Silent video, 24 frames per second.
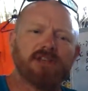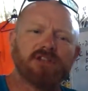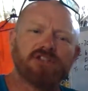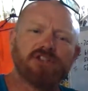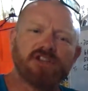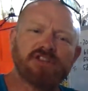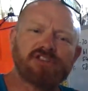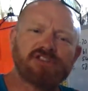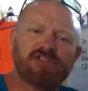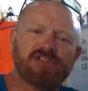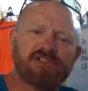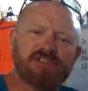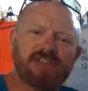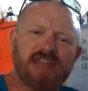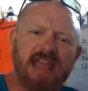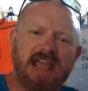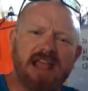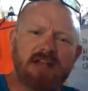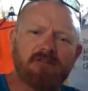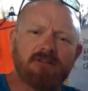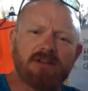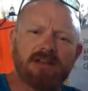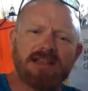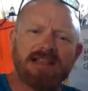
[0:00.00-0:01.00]
just
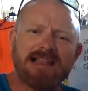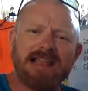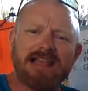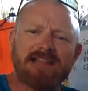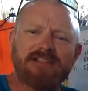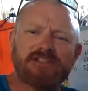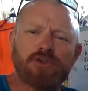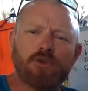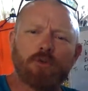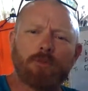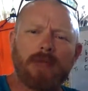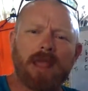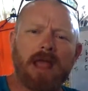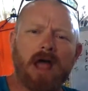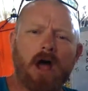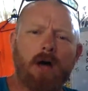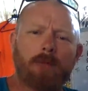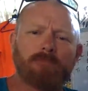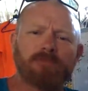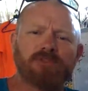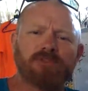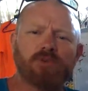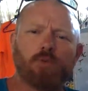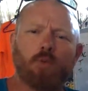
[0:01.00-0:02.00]
steer a little bit
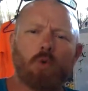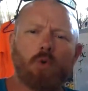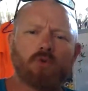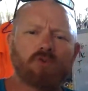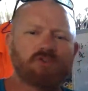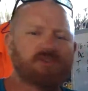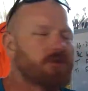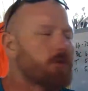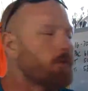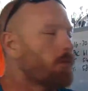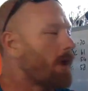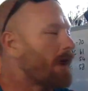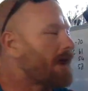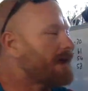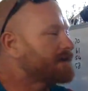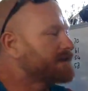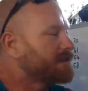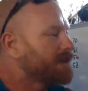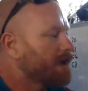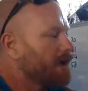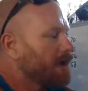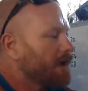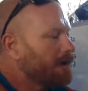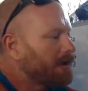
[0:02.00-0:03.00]
up towards the wind.